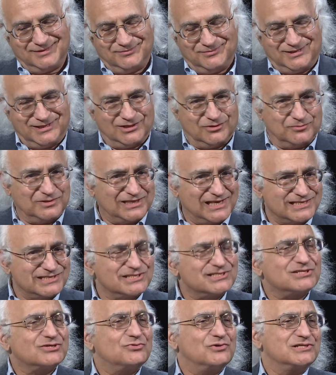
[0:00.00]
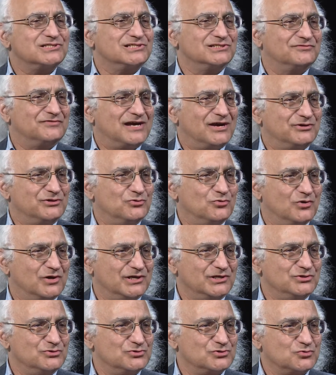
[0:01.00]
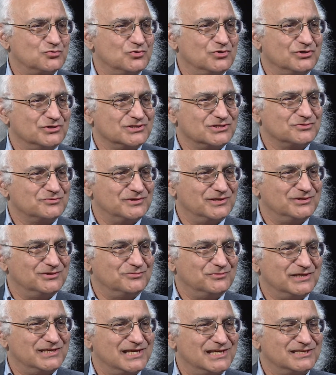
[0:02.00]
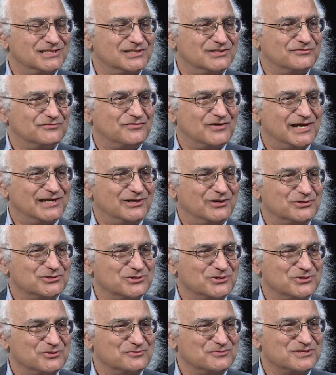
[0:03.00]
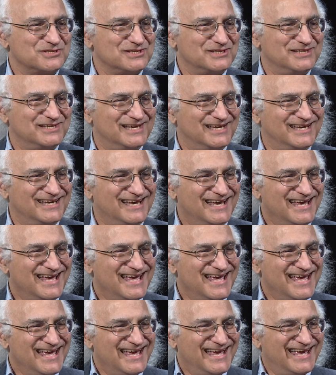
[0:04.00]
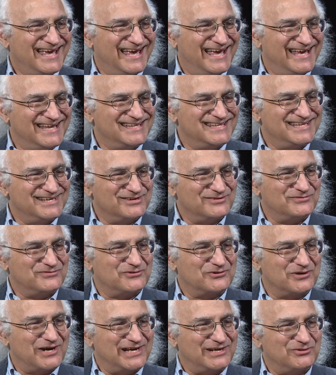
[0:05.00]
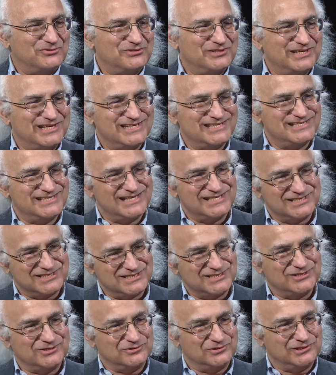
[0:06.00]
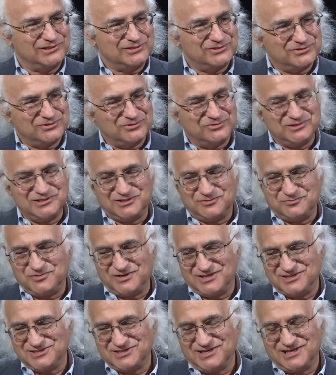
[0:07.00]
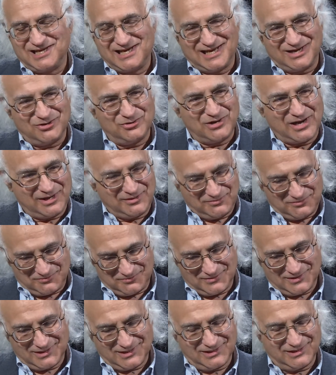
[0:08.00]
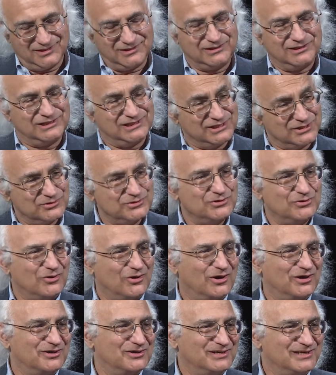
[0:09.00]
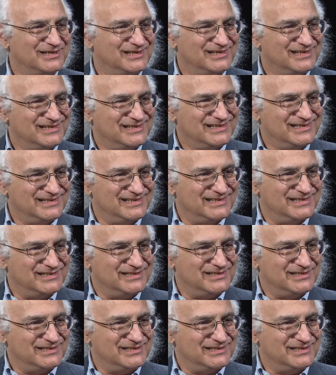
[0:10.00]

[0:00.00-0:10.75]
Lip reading: but that's just a question of how you want to use words. We get to define our terms. Yes. And therefore, I don't think it's necessarily true. It depends on how clear you are in